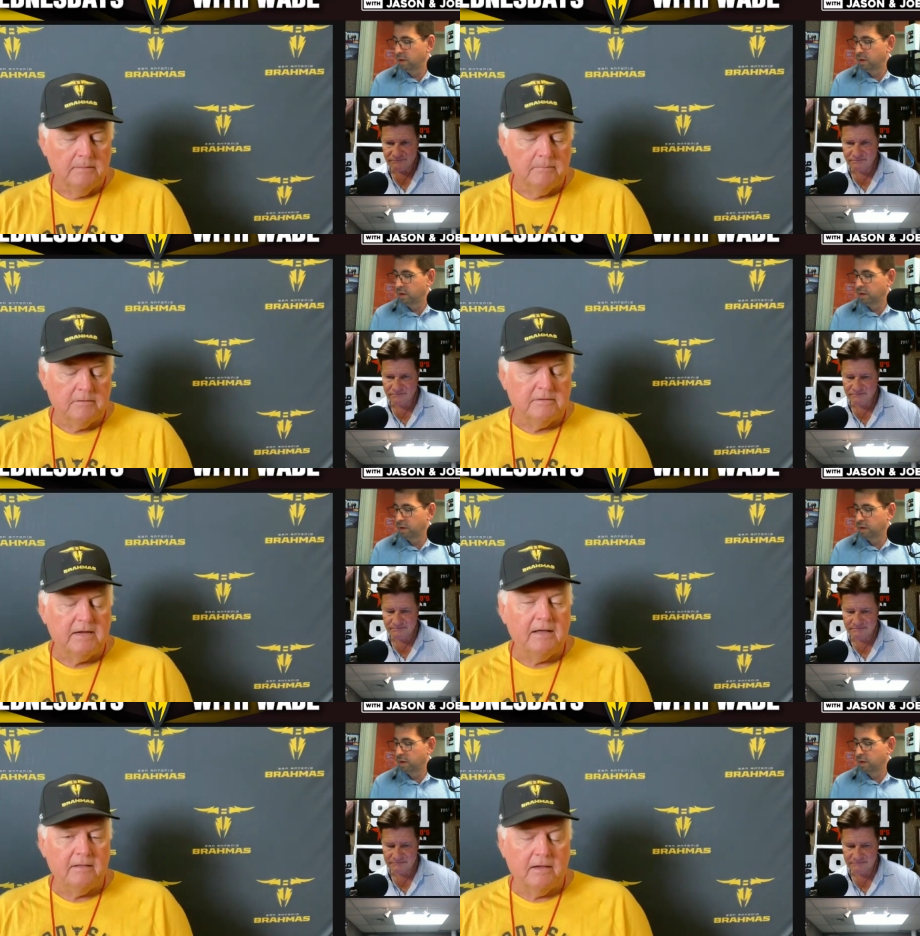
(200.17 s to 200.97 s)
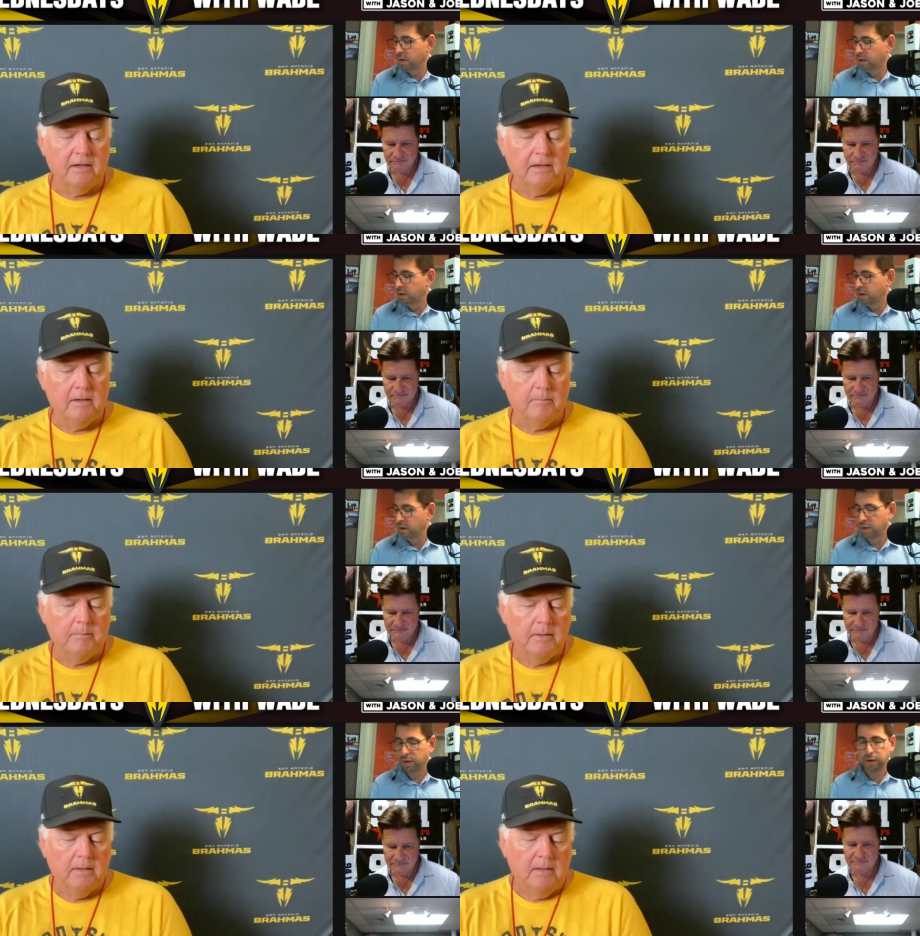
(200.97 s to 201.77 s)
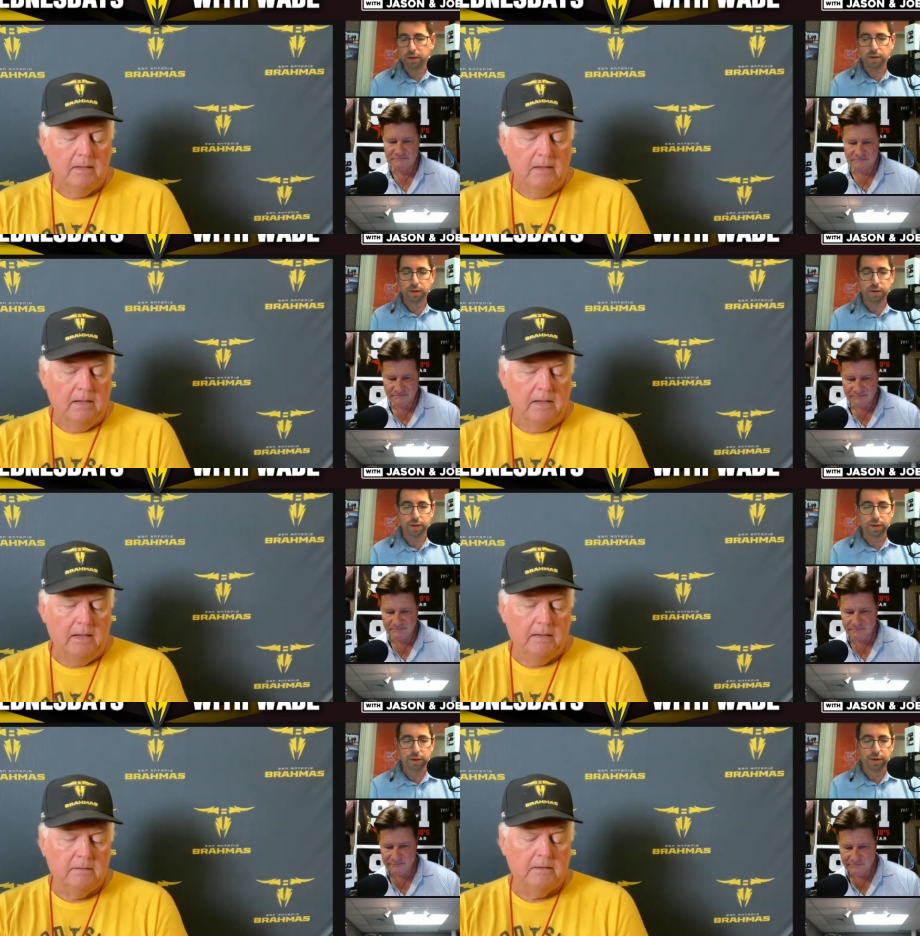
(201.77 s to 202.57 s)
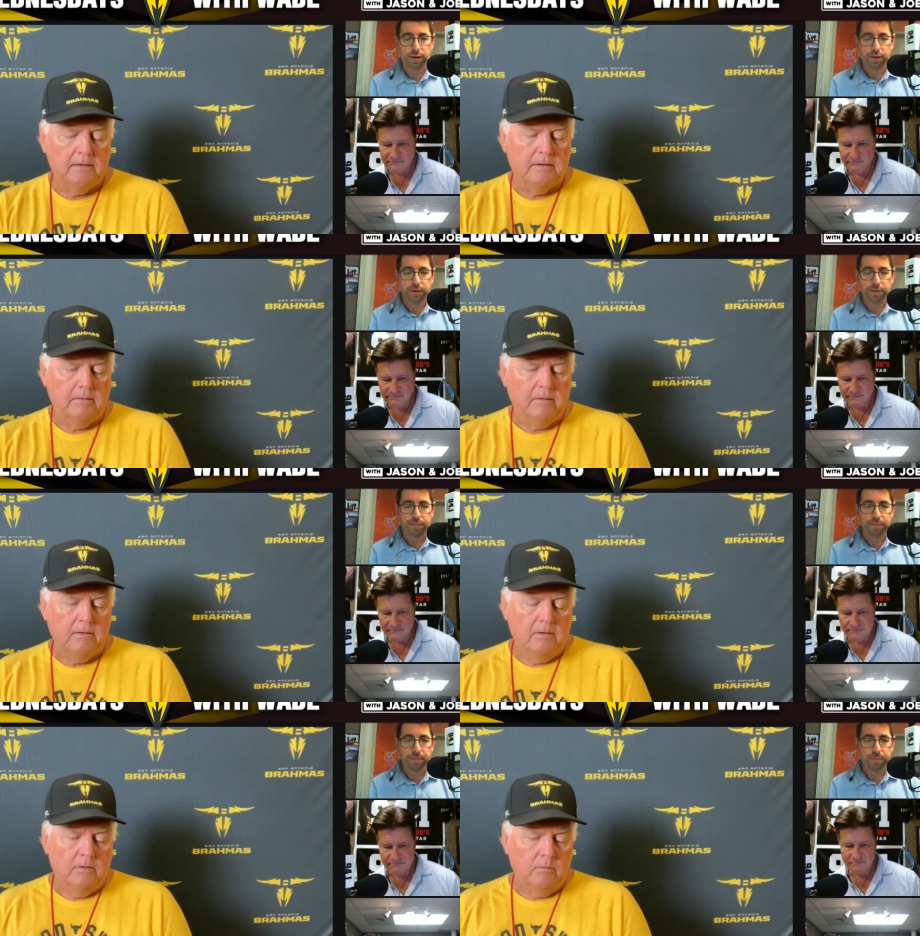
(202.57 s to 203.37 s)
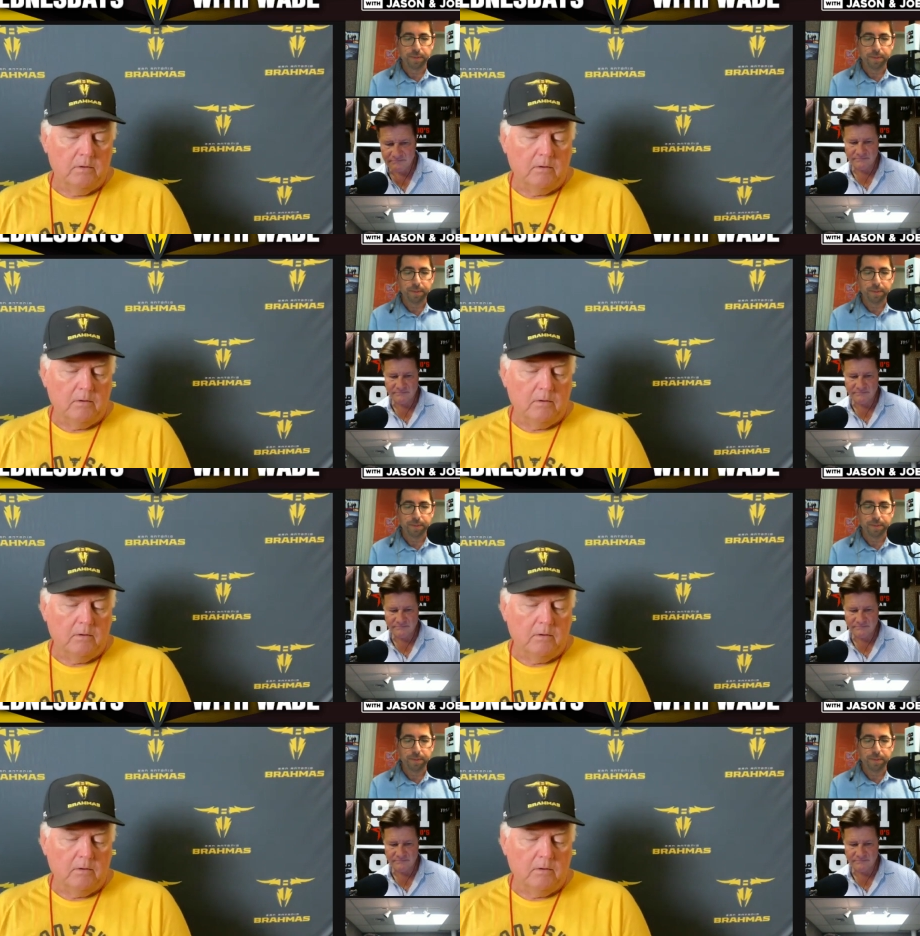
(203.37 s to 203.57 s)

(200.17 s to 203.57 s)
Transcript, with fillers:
Speaker 1: uh, to tie the game, and then